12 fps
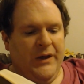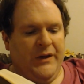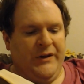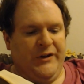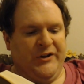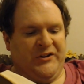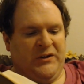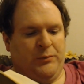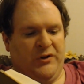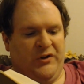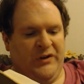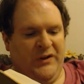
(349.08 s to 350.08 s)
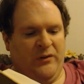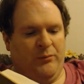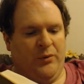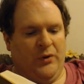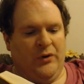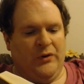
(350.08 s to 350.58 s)
He is to present the
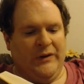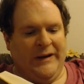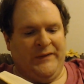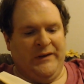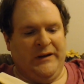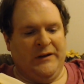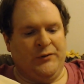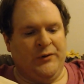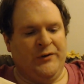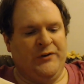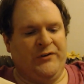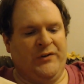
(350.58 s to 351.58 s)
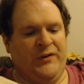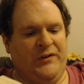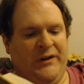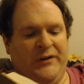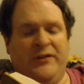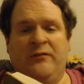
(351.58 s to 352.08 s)
bull at the entrance to the
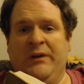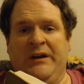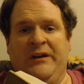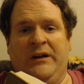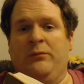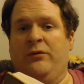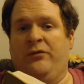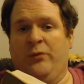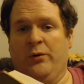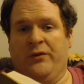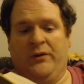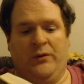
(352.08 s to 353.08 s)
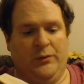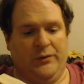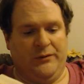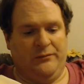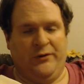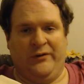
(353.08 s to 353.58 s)
tent of meeting before the
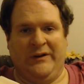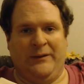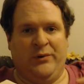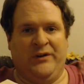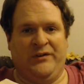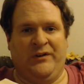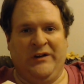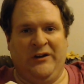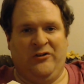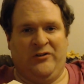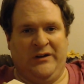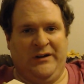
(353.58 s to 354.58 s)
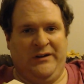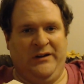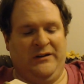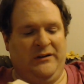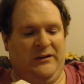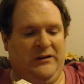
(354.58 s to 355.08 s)
Lord. There's that presentation
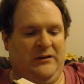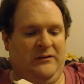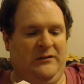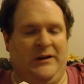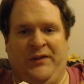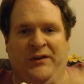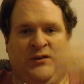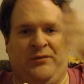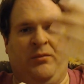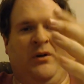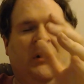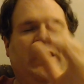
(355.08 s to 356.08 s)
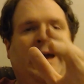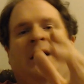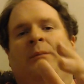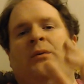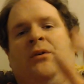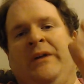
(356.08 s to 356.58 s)
idea again. Like this
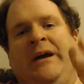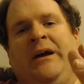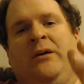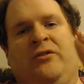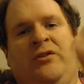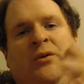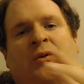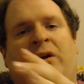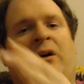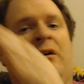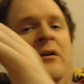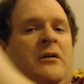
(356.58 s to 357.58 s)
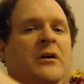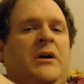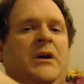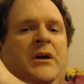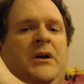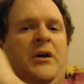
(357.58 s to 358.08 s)
animal now is no longer
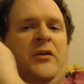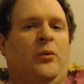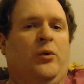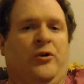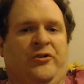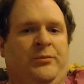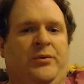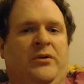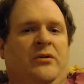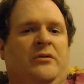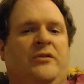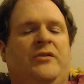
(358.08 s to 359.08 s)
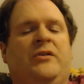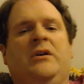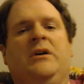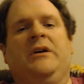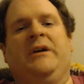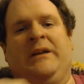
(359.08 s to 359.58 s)
the worshipers.
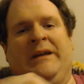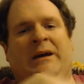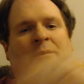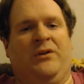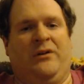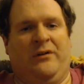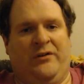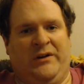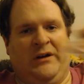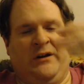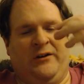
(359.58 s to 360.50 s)
It now belongs to God.